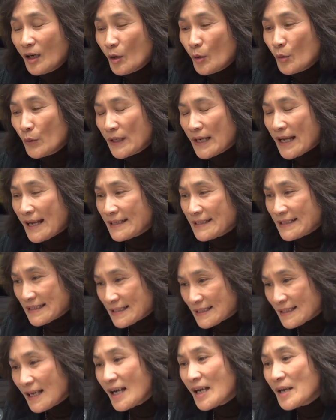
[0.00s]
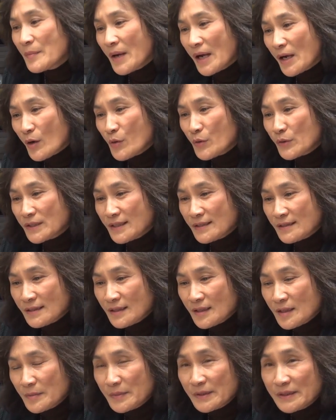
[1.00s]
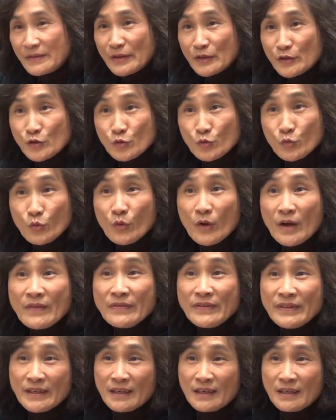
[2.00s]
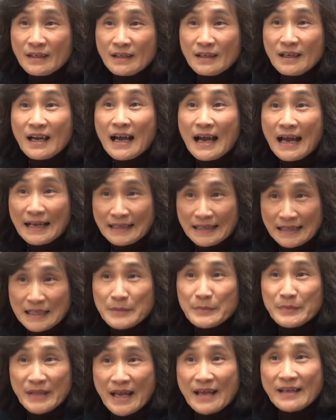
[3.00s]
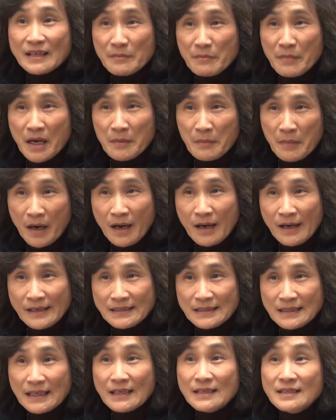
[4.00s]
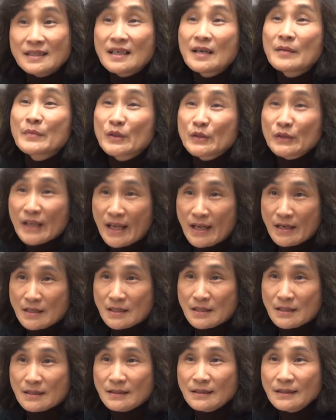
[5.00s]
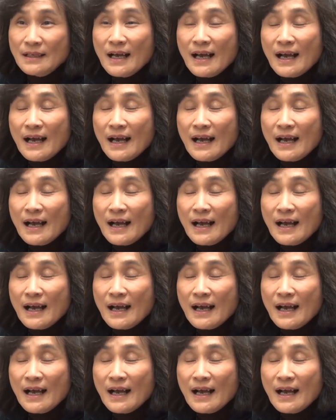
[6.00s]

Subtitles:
When I design my course syllabus, there's one thing I keep that in my mind is communication.